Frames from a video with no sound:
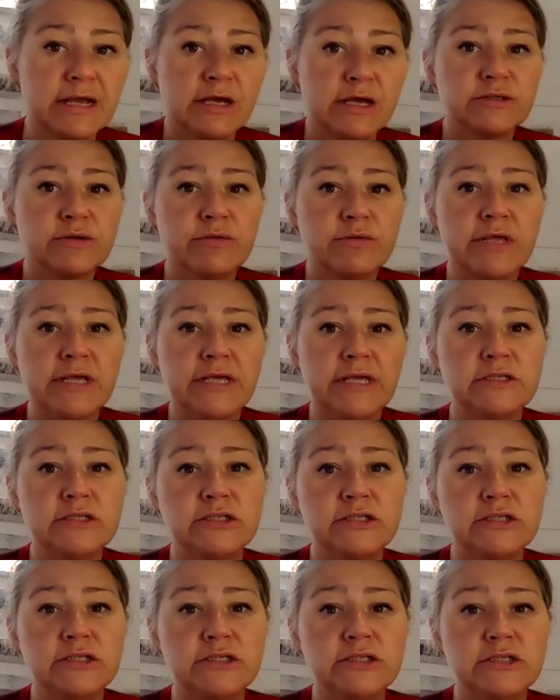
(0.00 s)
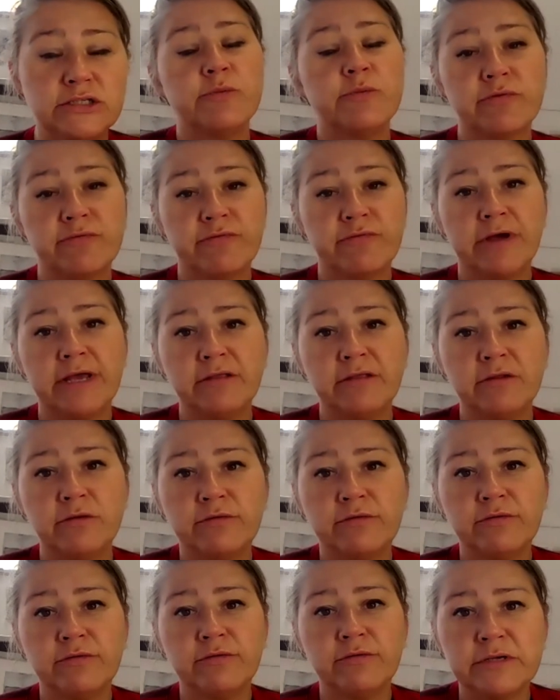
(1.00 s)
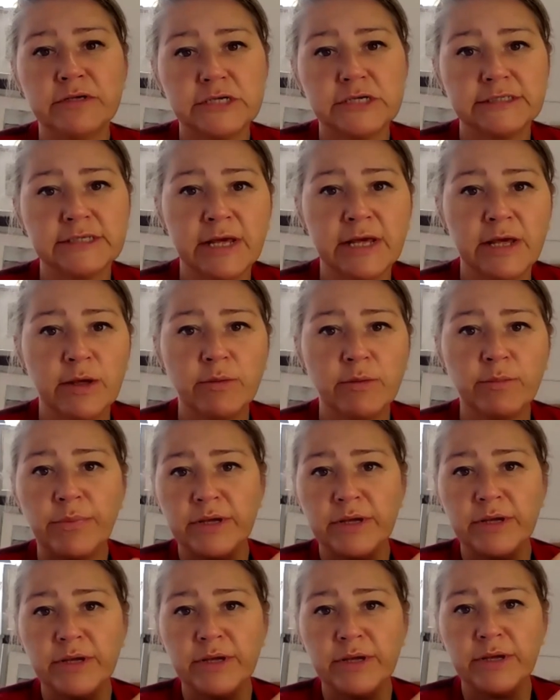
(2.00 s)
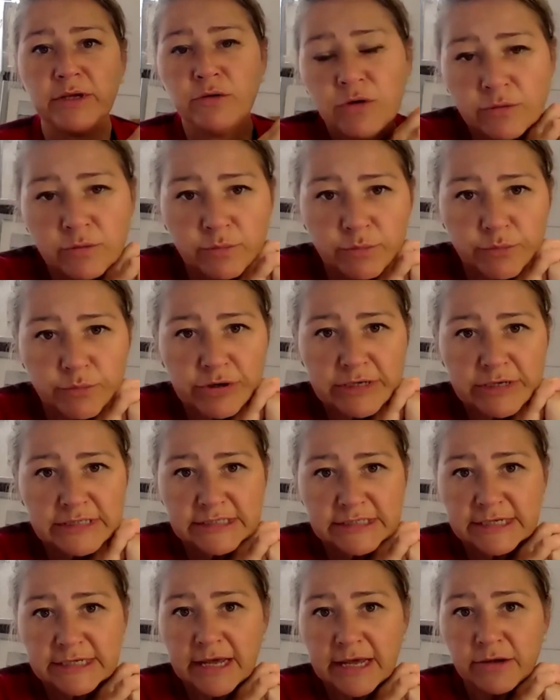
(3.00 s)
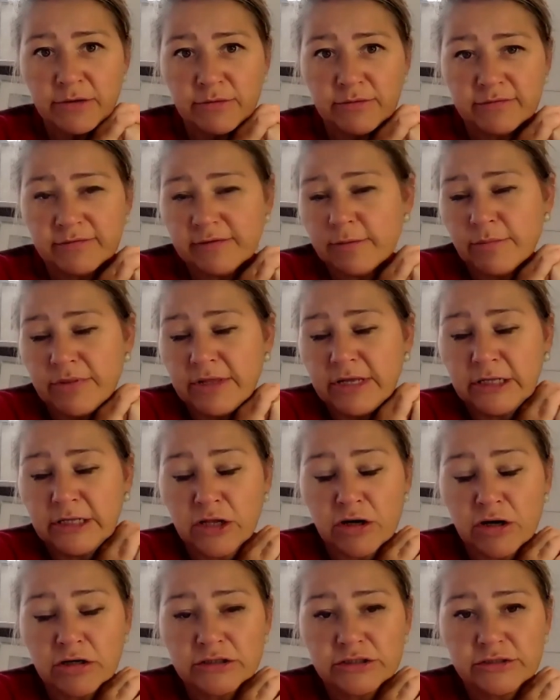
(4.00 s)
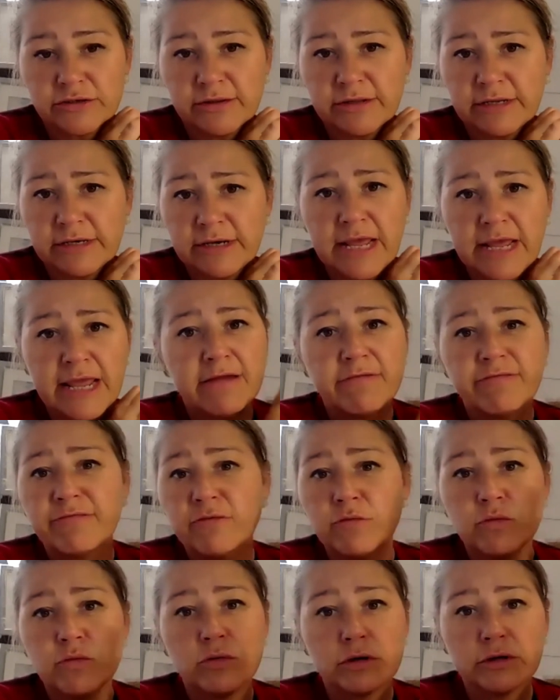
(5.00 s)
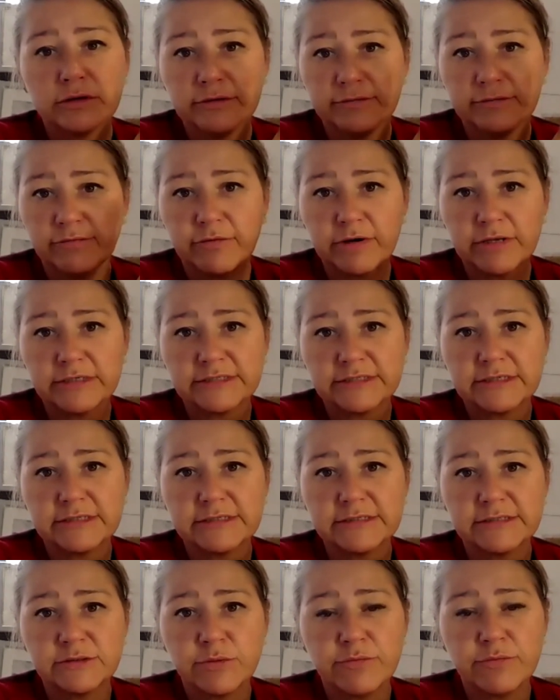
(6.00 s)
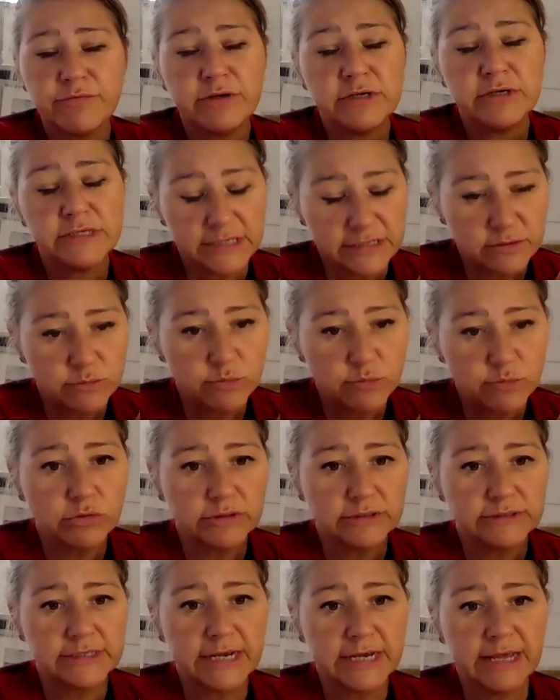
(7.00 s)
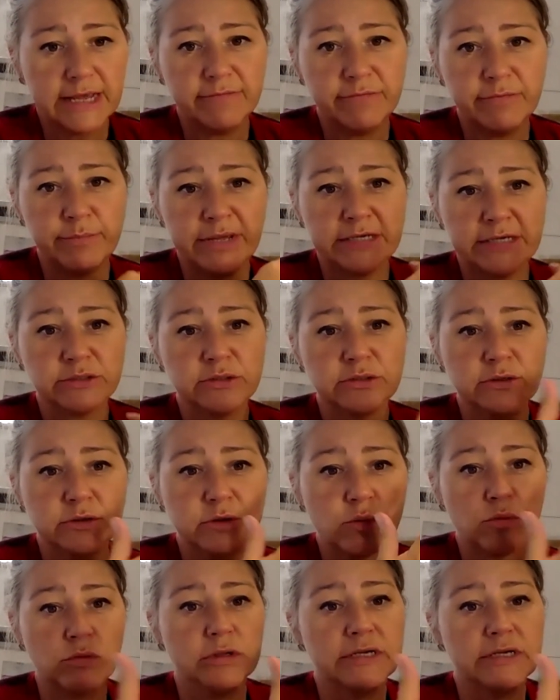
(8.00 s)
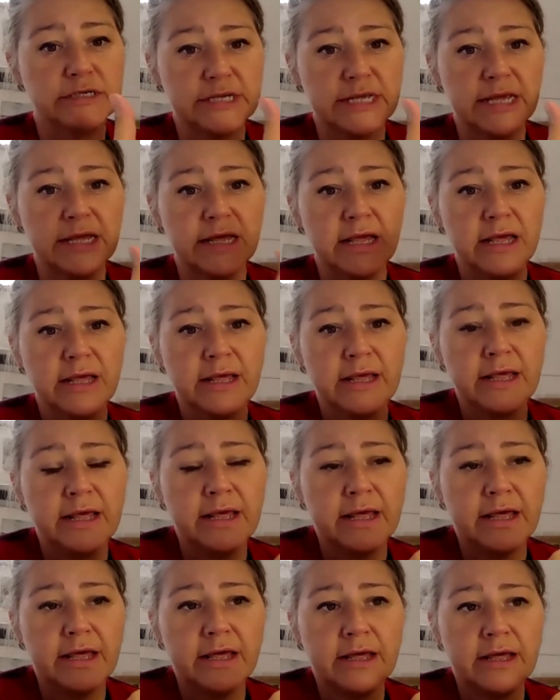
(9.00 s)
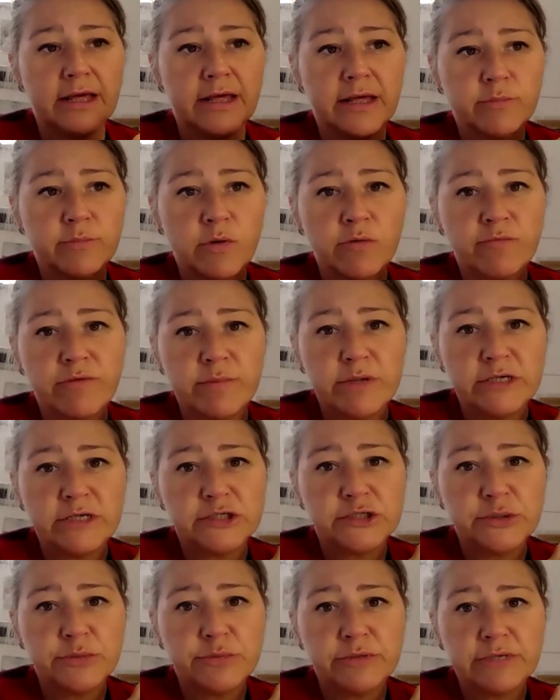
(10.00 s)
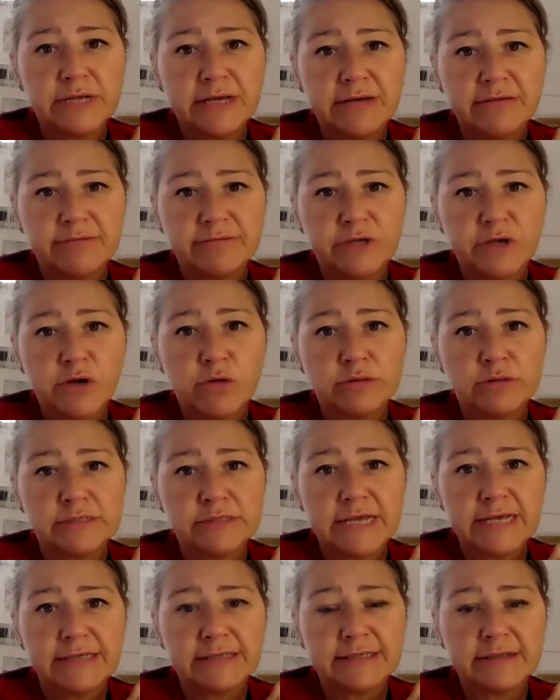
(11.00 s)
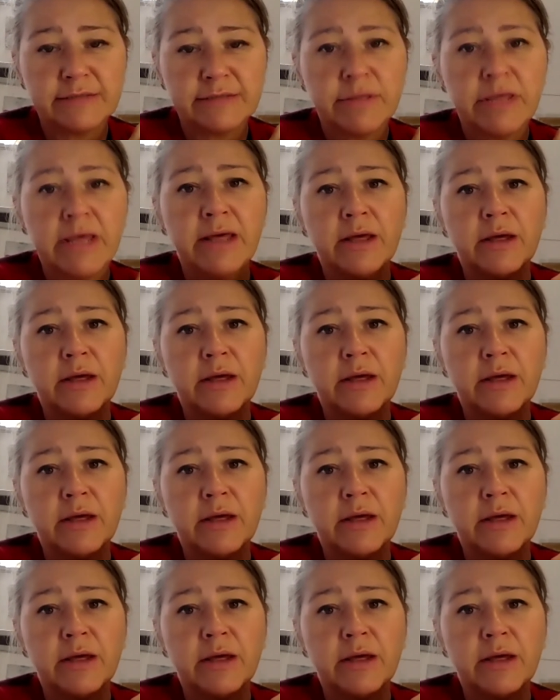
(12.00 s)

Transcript: So they do provide those images, but you couldn't print out something larger than A4, for instance. So if you did want to have a better quality of image, you would have to contact them.